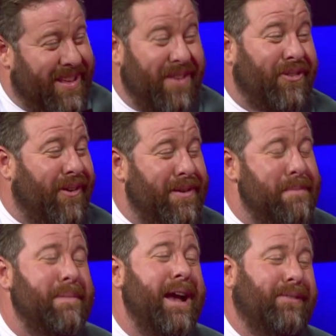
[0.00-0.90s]
it? You've got an
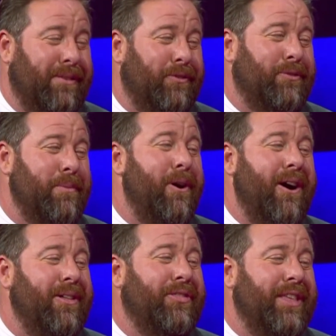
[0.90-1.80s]
amazing
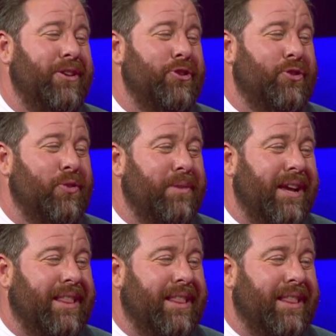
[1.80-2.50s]
smile. I think you should be a